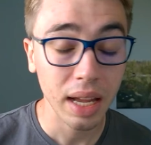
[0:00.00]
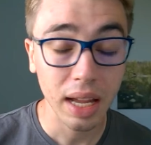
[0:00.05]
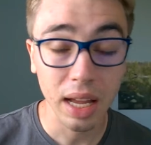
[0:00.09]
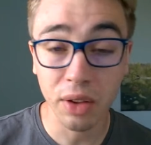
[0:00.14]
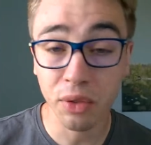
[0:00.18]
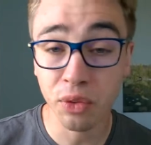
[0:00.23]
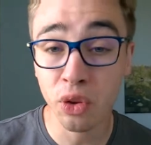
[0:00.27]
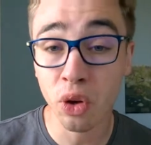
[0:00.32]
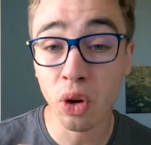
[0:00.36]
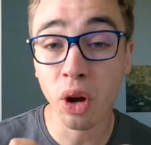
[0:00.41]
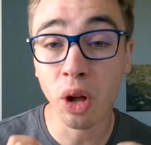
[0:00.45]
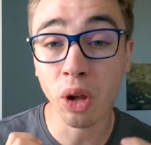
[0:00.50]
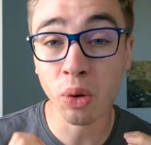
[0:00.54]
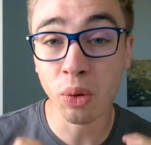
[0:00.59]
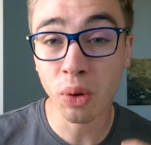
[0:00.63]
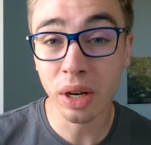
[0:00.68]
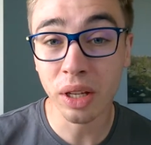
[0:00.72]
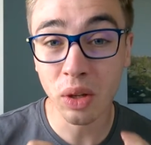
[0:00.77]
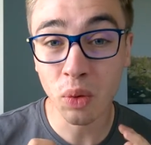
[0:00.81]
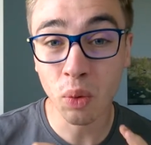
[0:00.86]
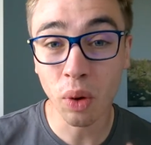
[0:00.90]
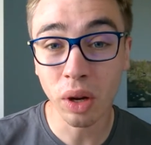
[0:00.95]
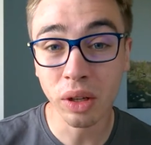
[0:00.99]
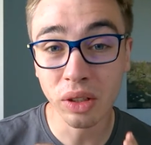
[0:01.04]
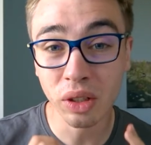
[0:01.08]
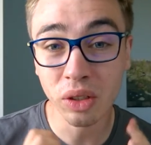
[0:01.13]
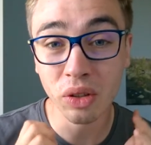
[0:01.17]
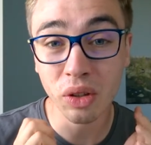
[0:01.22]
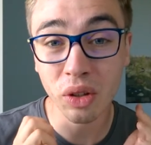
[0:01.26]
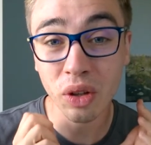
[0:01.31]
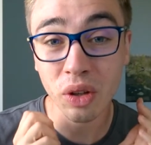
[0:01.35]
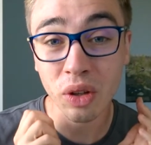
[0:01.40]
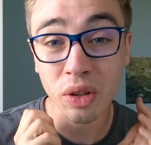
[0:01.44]
If you already want to
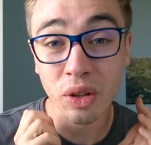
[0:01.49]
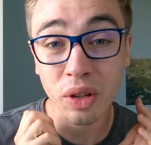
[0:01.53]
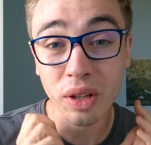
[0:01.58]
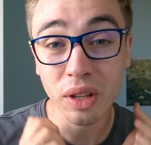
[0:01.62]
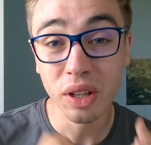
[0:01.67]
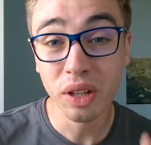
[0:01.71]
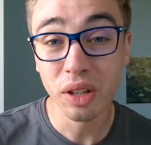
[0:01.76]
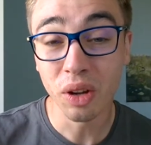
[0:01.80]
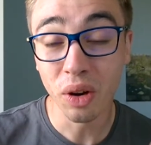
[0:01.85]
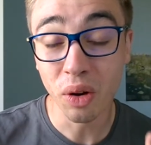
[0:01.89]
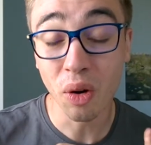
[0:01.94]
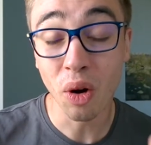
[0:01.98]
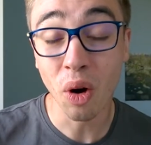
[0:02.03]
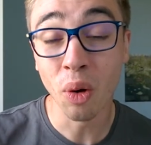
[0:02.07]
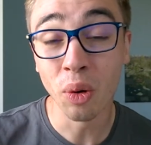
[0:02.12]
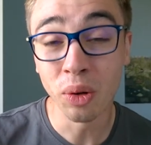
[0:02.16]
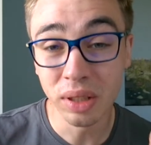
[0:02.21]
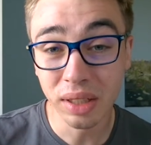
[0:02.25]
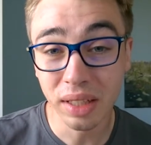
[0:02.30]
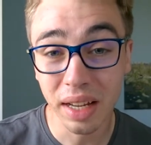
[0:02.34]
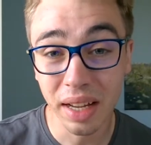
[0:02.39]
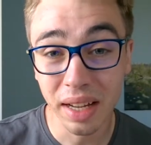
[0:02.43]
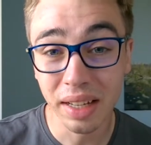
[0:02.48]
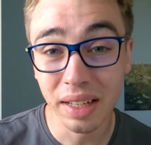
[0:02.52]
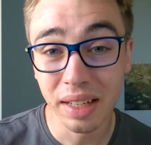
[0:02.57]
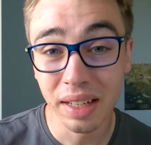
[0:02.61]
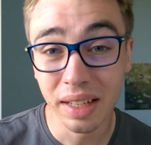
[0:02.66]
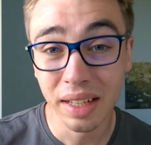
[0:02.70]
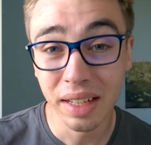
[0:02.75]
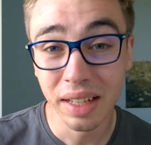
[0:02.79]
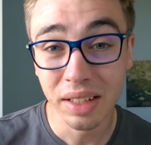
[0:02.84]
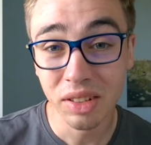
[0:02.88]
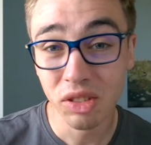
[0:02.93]
do your own thing,
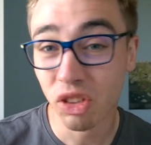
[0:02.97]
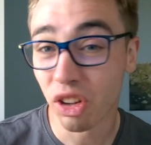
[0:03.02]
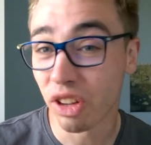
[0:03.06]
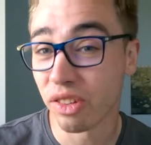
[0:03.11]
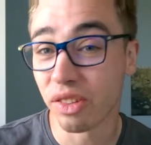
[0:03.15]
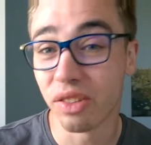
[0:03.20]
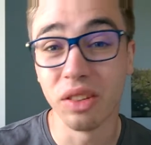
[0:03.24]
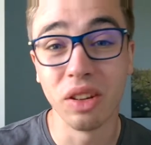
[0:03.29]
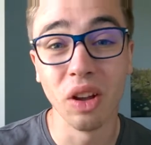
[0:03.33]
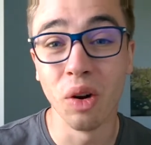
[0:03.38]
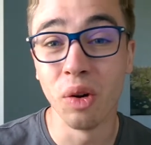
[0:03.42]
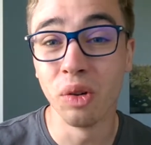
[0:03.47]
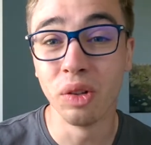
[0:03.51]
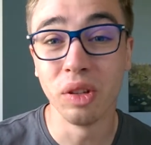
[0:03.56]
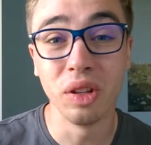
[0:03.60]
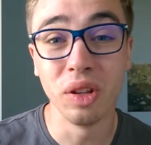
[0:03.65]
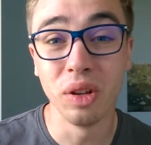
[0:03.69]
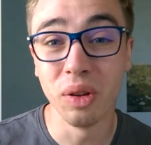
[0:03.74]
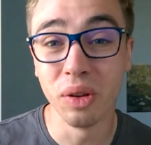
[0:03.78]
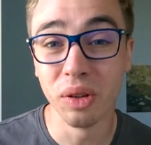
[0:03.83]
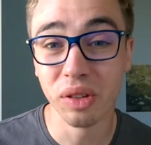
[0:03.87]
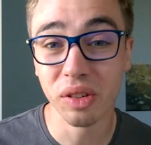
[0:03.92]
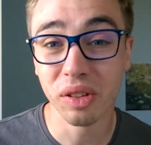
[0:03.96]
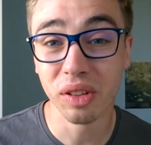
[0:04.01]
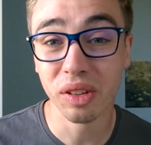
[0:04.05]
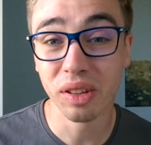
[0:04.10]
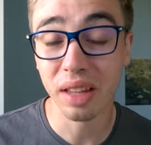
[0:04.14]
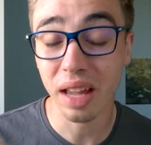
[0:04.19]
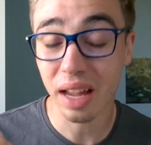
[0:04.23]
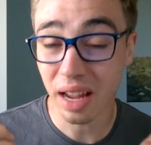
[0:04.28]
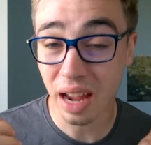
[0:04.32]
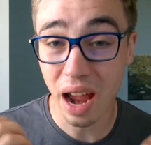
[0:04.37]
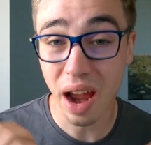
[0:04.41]
just don't use
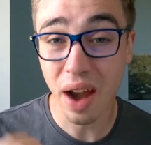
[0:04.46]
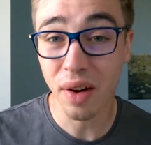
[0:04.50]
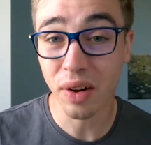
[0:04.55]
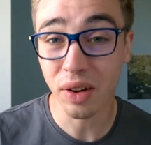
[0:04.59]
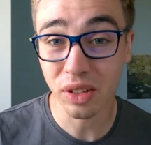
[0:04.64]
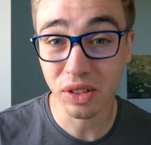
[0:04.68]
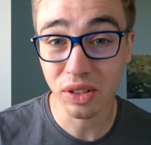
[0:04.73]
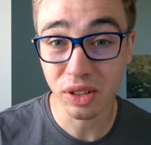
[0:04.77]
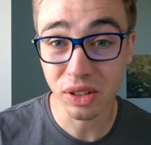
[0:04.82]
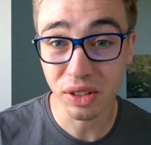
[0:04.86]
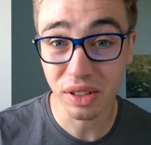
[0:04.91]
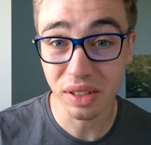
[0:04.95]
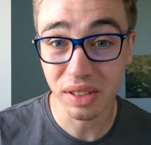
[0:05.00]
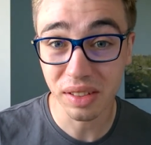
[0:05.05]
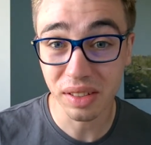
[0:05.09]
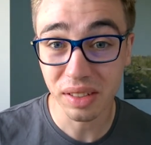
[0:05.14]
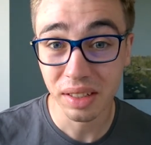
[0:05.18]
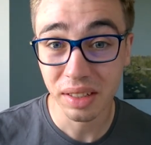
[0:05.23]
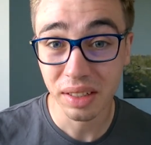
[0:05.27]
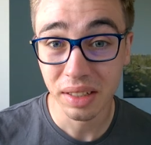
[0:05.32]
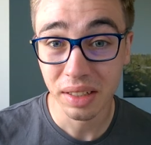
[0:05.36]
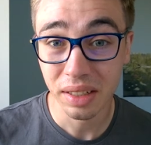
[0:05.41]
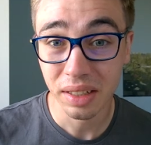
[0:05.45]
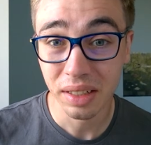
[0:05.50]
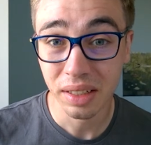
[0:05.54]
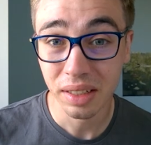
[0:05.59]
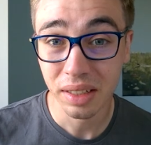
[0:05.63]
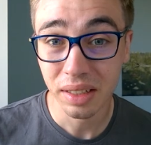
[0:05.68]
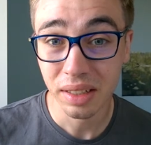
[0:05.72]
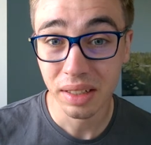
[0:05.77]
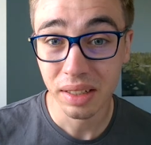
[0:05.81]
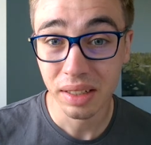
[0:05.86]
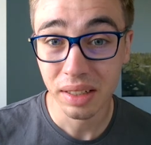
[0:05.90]
the characters
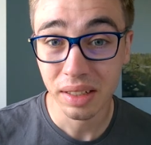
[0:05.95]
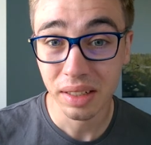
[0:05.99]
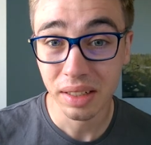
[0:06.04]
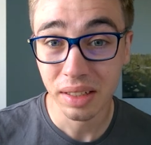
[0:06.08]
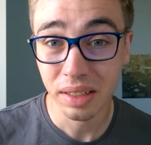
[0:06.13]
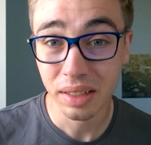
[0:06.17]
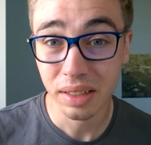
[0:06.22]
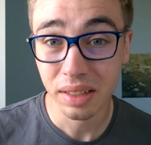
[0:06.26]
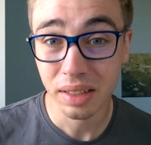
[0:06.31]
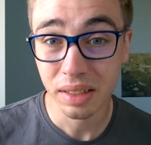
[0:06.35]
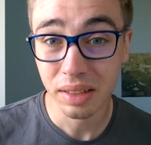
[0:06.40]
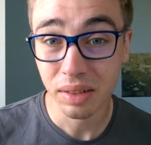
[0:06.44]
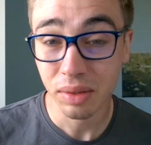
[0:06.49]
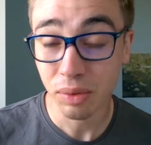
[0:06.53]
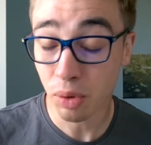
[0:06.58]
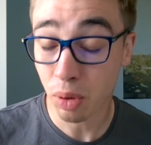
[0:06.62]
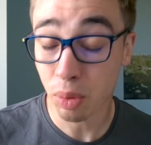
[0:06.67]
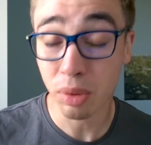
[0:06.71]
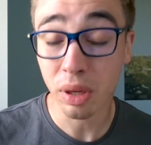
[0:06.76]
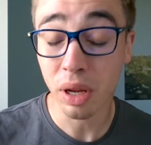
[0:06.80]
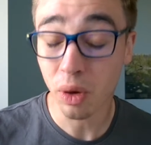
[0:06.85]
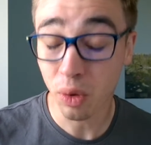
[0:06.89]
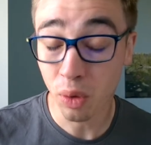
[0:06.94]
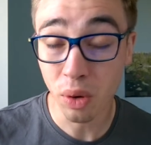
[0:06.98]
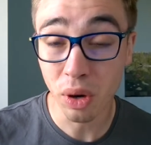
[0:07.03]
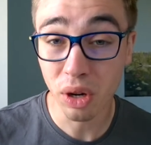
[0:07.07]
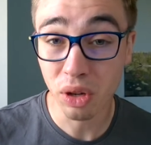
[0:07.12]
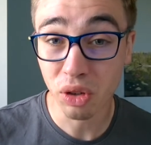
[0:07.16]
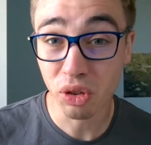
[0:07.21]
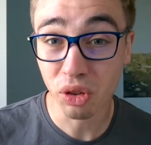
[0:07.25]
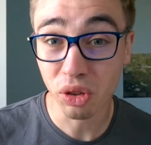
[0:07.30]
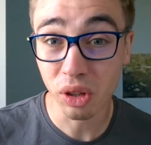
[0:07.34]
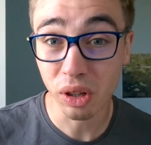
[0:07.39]
from the
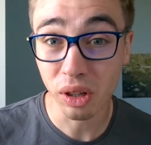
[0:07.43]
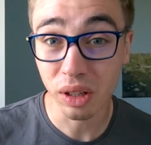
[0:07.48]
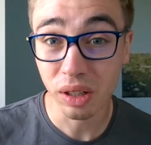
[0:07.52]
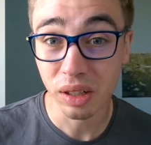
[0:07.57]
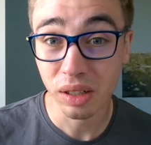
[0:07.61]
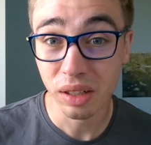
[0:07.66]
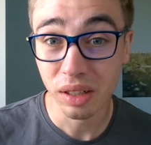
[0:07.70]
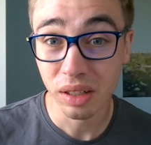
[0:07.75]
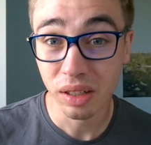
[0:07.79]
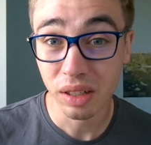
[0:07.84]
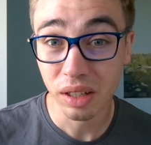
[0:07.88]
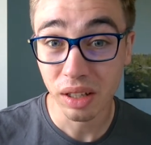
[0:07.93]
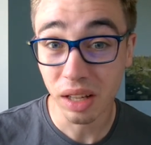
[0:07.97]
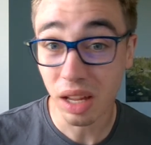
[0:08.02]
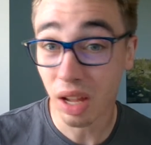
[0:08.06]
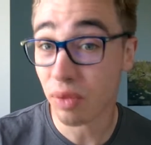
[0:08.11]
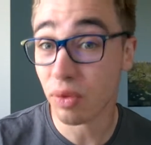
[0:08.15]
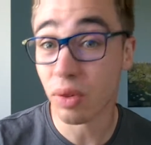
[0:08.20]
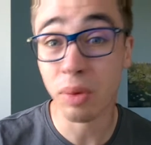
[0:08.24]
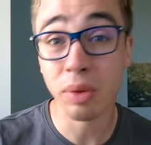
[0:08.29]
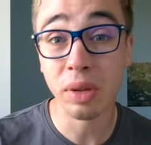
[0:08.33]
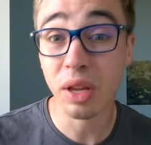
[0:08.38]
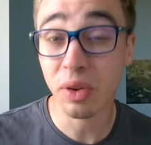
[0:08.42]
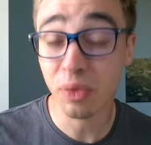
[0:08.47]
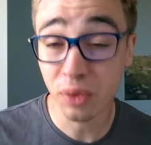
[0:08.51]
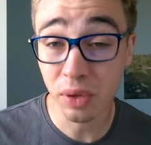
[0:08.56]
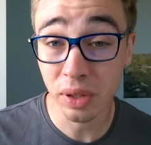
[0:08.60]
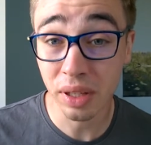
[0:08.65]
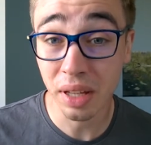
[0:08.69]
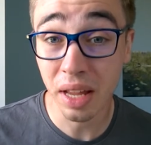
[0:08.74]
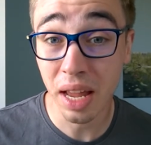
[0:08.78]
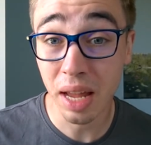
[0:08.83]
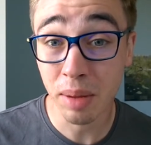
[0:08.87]
original. Give them
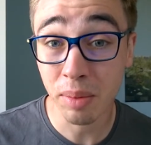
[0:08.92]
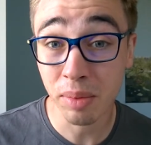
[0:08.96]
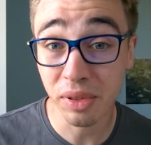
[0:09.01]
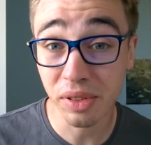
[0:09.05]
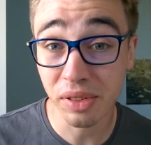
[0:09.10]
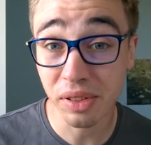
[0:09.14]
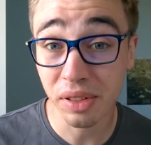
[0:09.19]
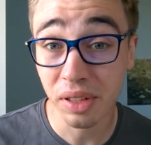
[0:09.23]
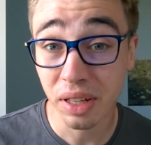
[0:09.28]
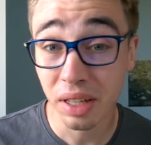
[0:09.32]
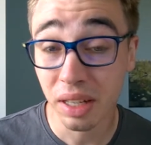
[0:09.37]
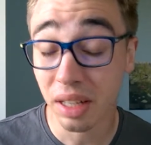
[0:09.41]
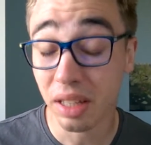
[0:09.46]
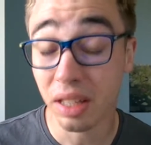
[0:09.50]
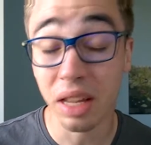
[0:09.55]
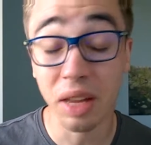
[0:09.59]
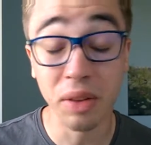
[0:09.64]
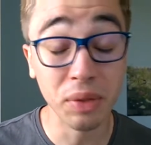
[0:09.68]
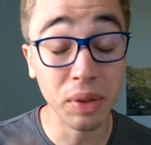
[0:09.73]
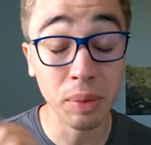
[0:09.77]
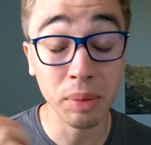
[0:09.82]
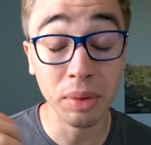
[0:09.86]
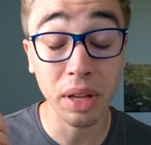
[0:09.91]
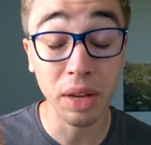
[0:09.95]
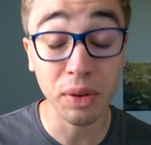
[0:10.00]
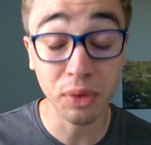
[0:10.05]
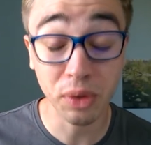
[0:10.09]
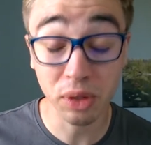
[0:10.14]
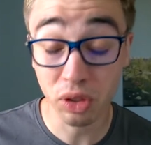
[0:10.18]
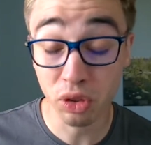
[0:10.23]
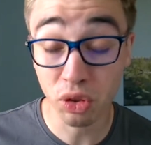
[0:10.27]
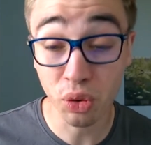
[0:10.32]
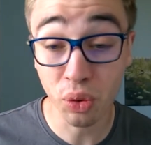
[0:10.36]
different names, give them
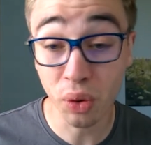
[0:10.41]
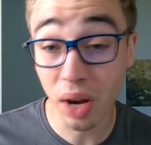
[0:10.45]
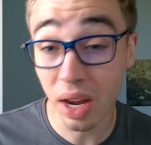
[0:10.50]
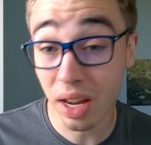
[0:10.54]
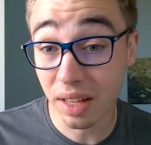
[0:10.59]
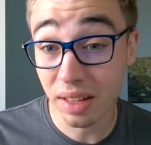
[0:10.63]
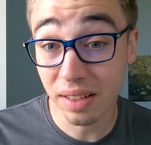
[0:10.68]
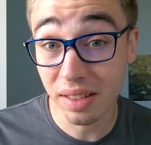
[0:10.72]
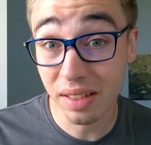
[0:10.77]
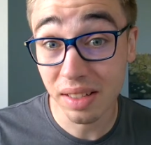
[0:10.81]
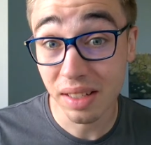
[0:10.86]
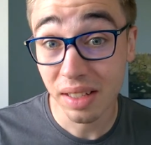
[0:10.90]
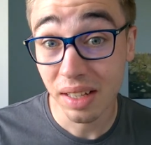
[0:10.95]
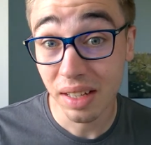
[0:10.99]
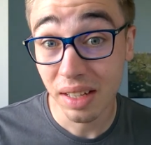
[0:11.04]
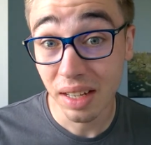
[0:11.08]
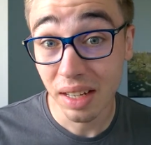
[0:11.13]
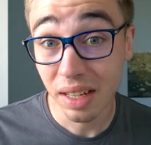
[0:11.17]
different traits.